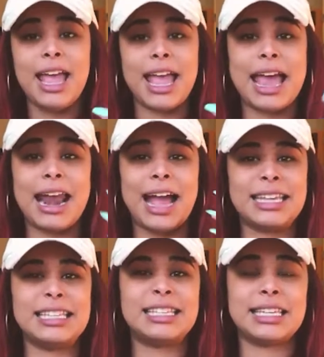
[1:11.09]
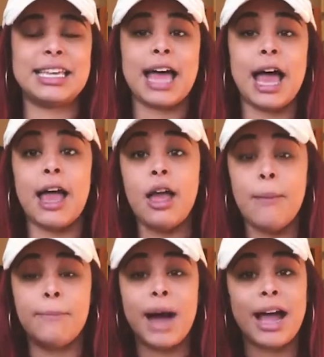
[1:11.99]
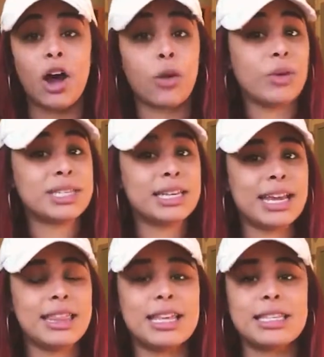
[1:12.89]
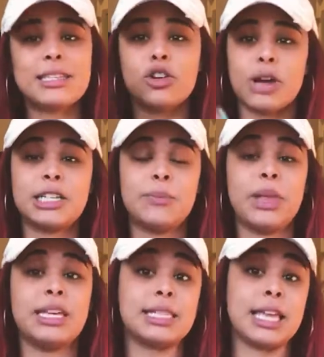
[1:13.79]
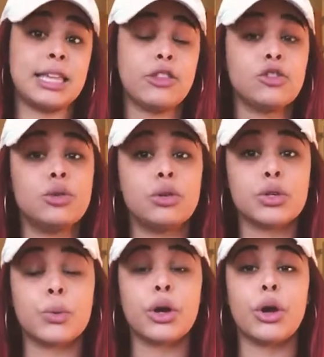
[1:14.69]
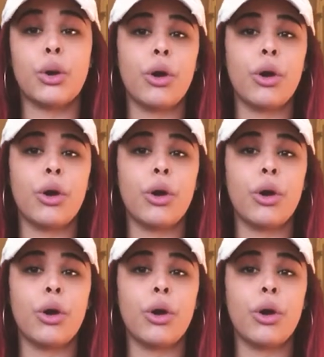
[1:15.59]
and I can see that my arm wasn't in this correct place like the other two girls were,